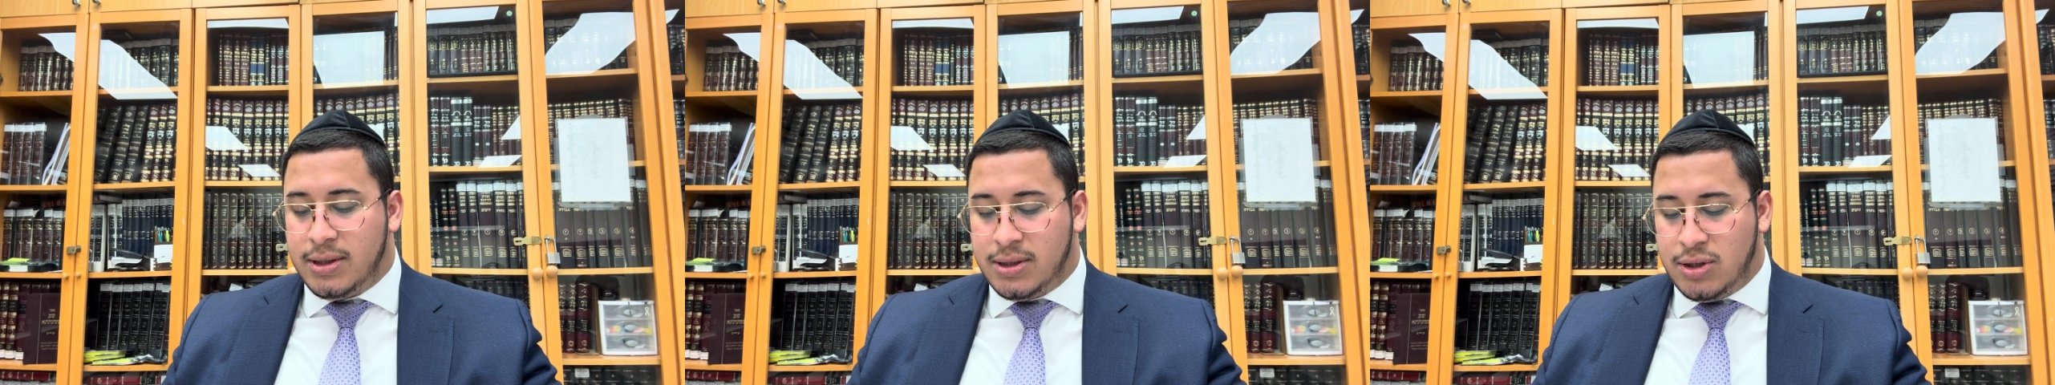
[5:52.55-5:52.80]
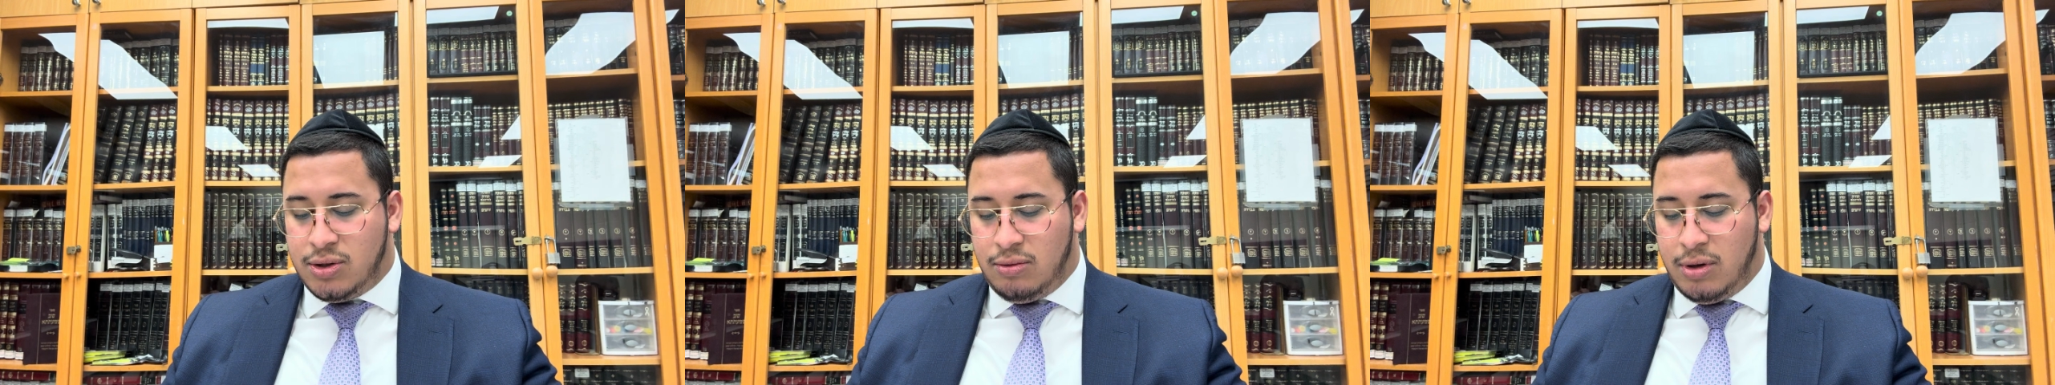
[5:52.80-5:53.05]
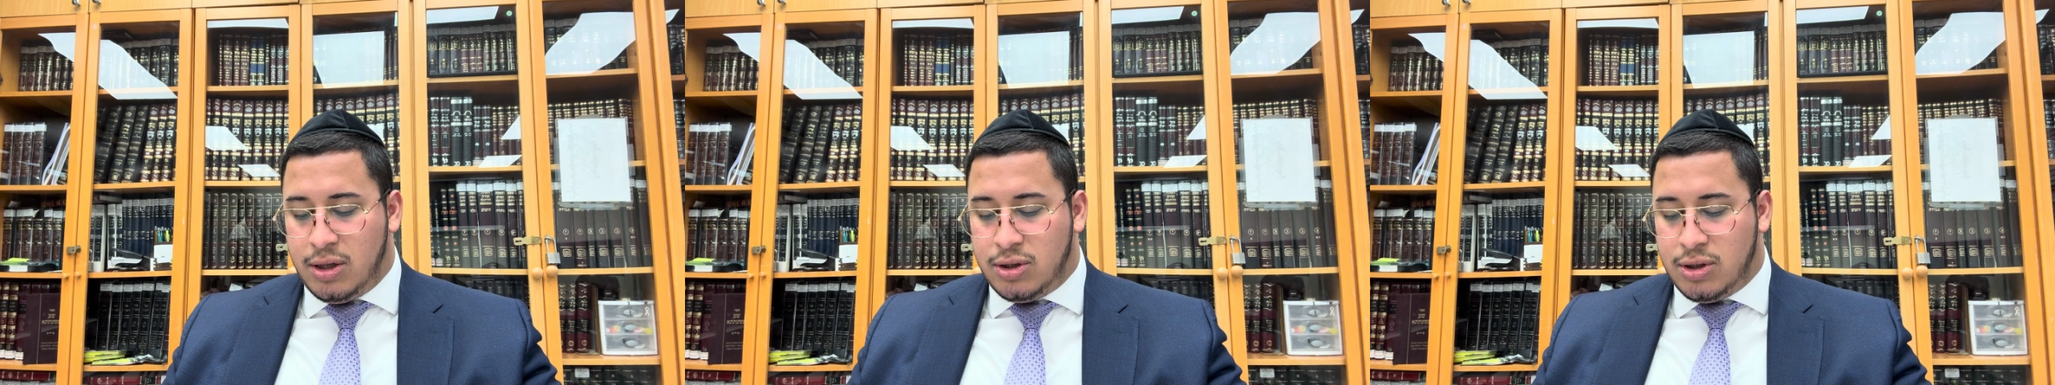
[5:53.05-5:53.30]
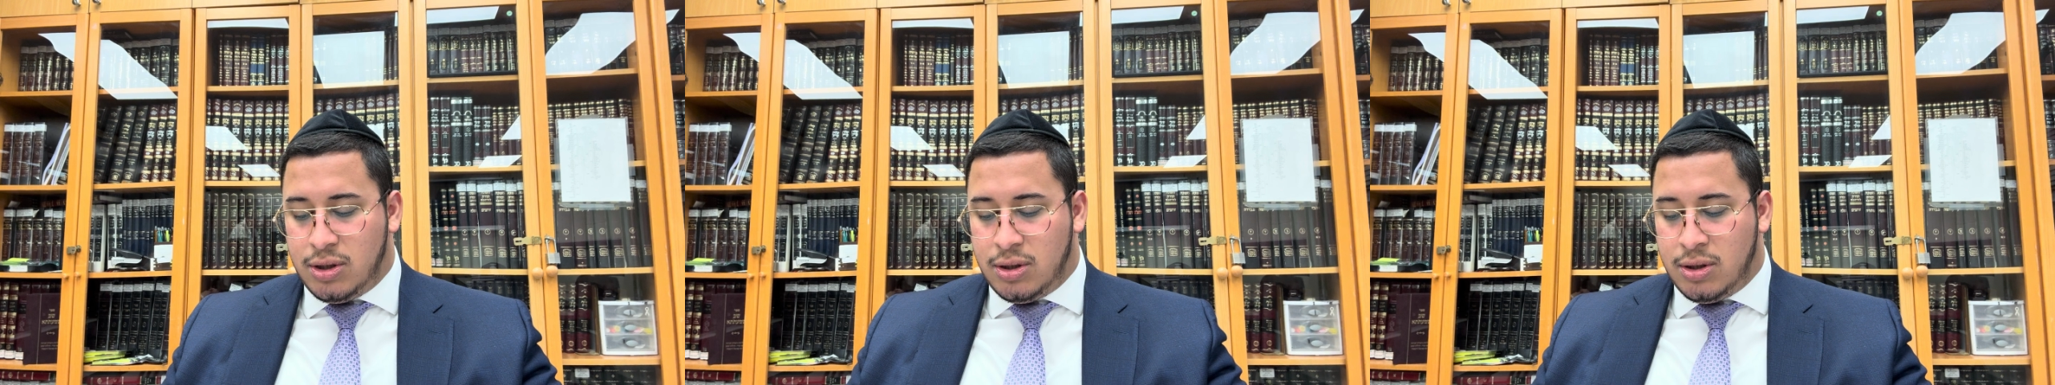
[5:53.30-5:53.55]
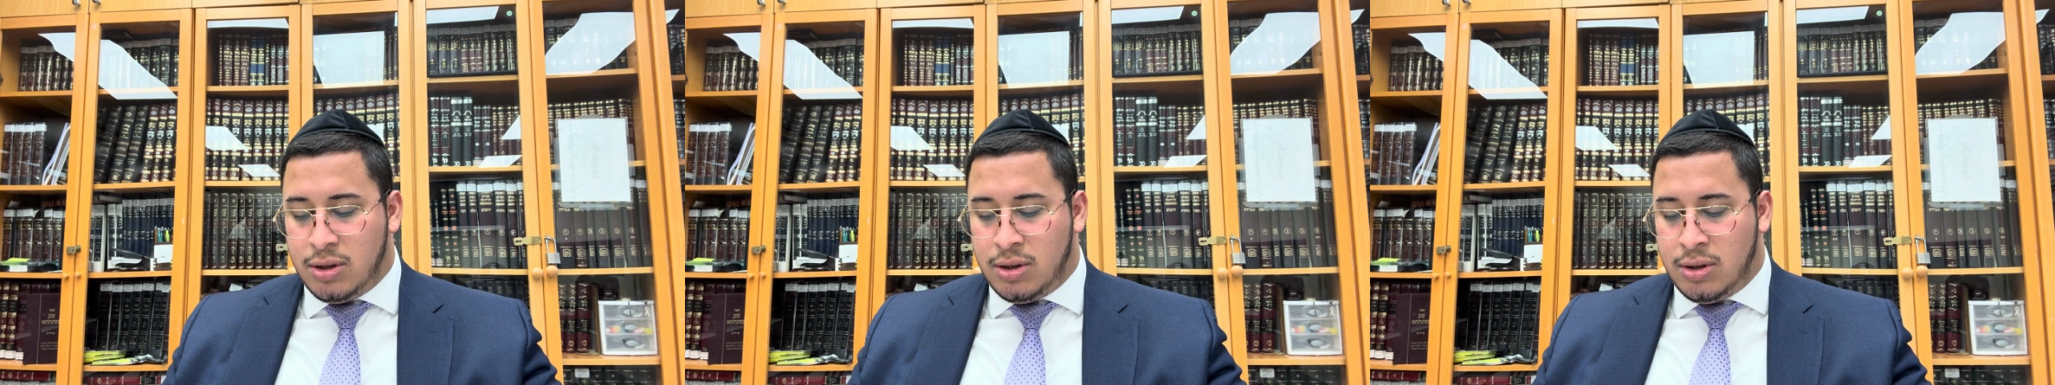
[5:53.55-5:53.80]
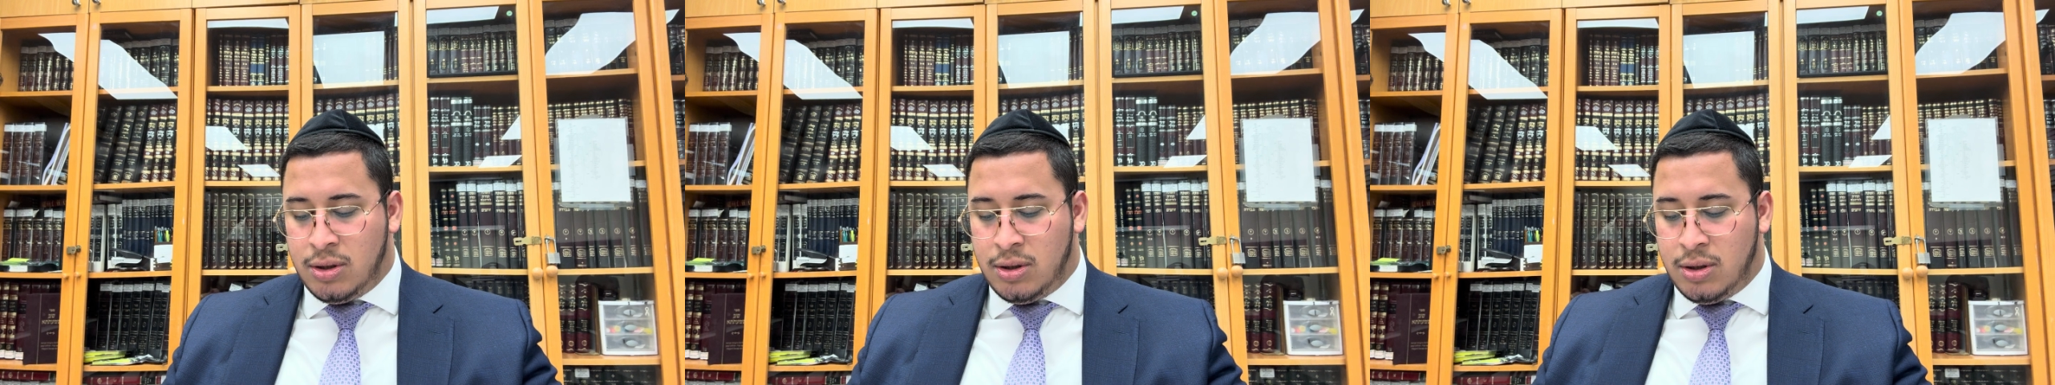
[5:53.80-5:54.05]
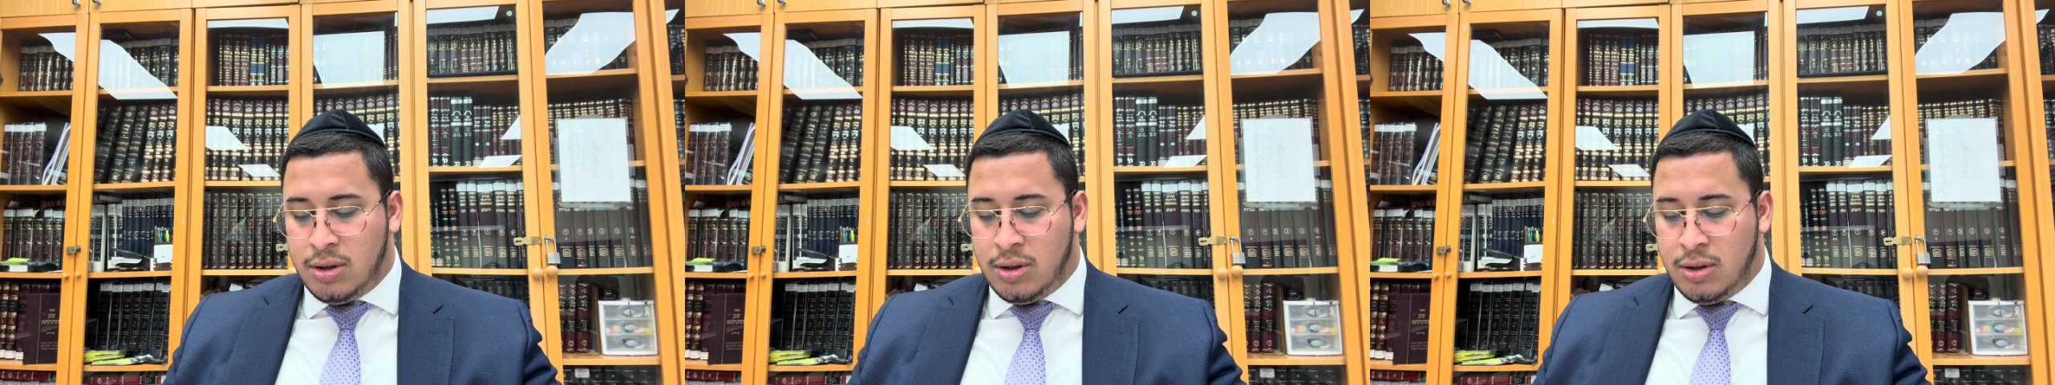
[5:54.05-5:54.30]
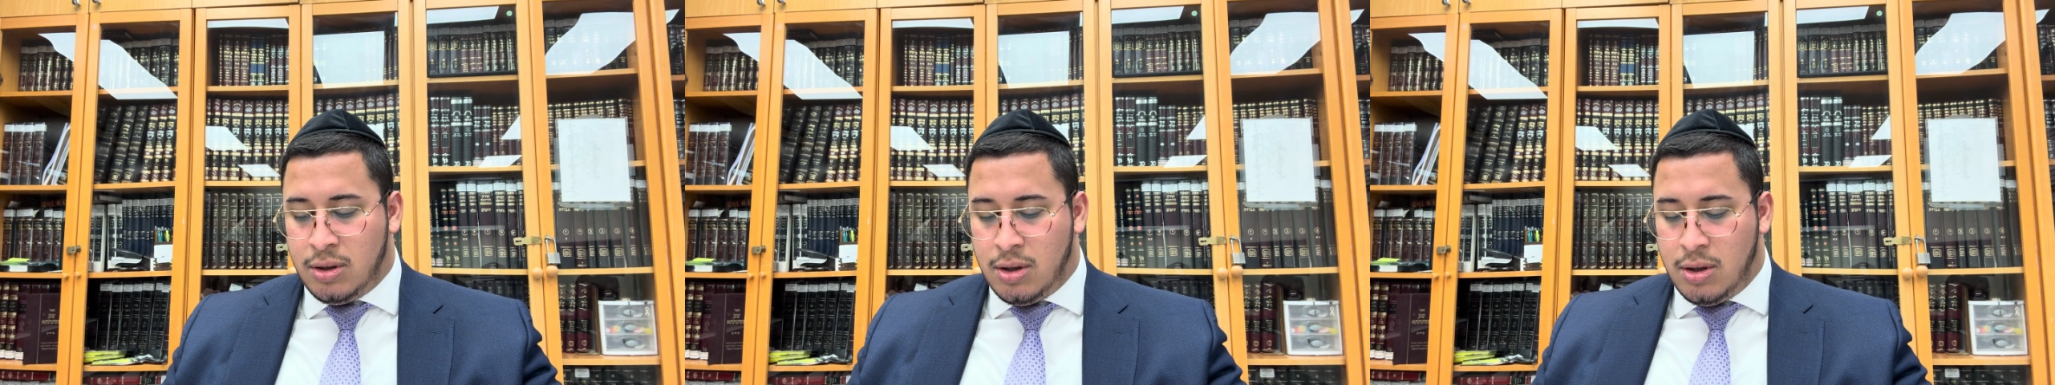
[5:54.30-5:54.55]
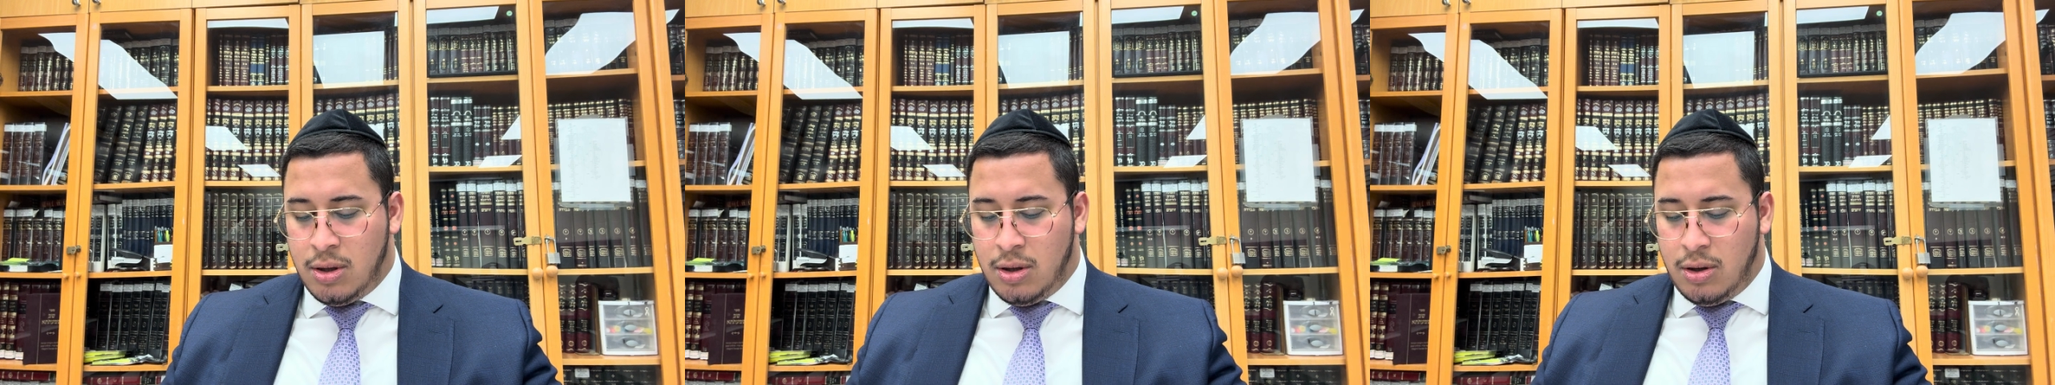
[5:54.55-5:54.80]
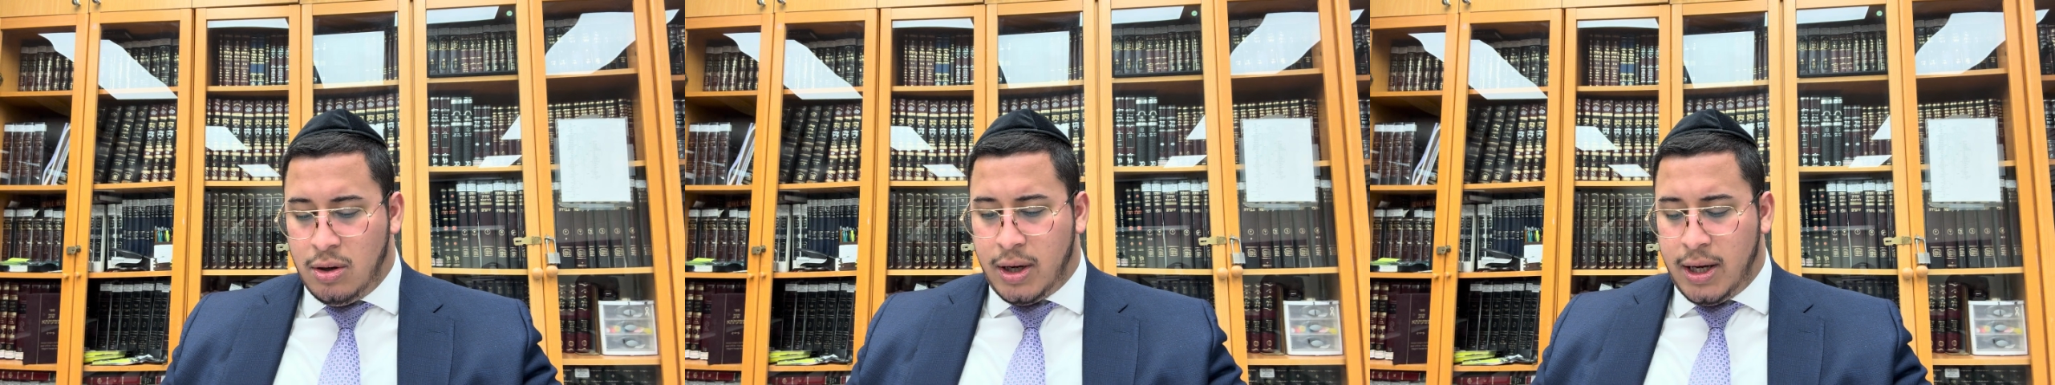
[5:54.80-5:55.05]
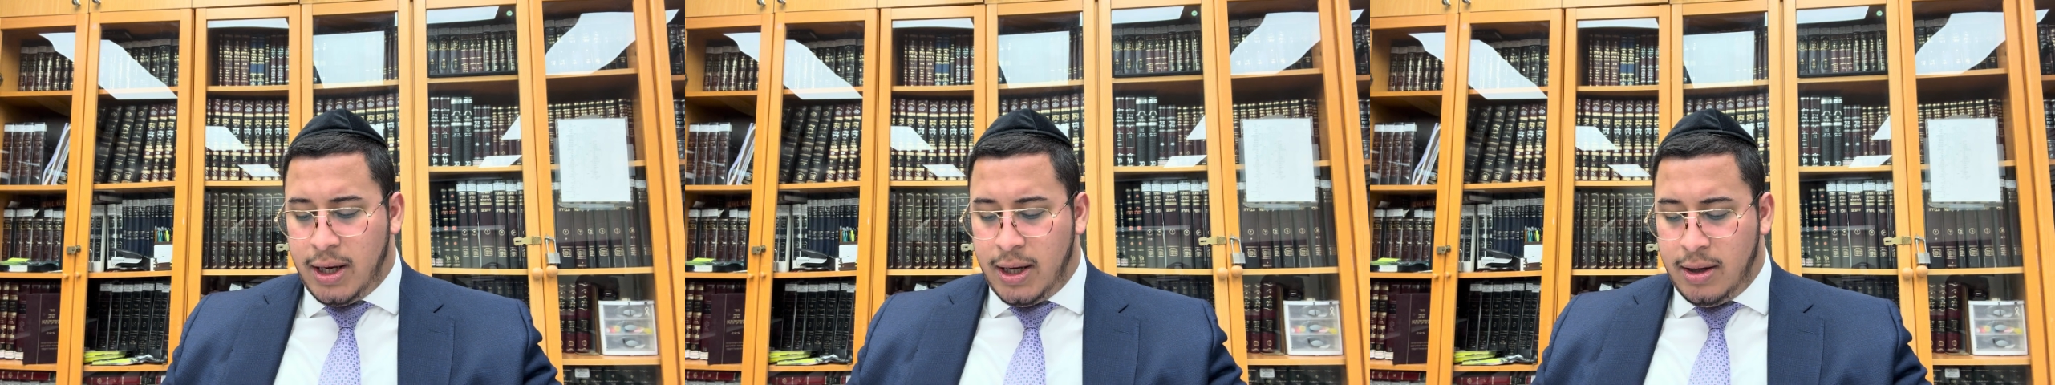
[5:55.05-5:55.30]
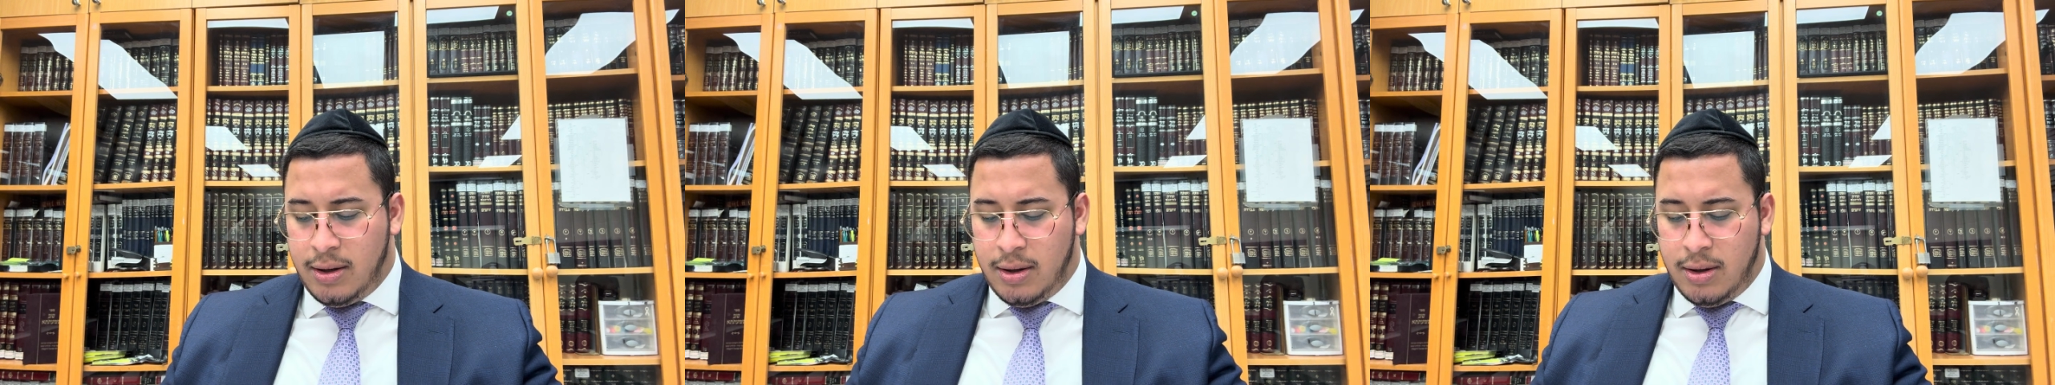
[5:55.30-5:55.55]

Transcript: situation. Okay.